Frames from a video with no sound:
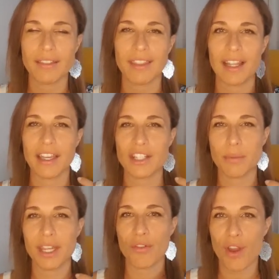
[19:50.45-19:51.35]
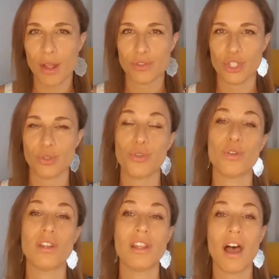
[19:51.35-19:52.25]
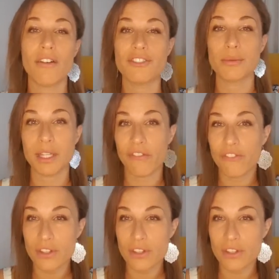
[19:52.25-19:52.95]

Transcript: They like to be around you. You love to be of